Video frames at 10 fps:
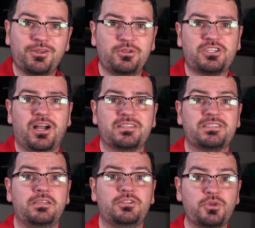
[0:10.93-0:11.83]
good chance
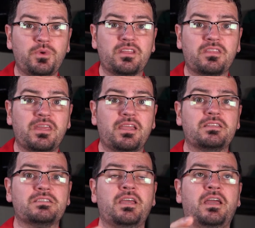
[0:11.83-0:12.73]
that you're doing
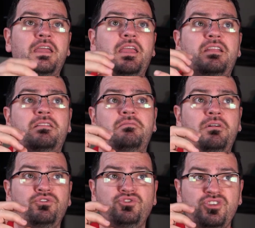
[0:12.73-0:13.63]
things
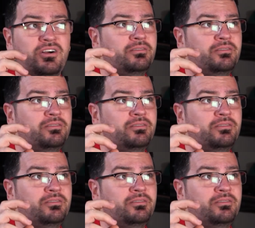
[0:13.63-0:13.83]
in